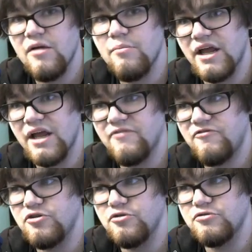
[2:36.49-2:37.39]
But if
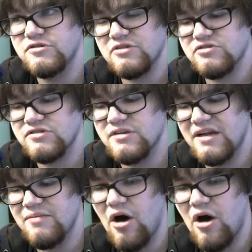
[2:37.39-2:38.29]
you special summon
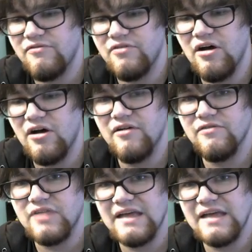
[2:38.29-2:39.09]
him off of,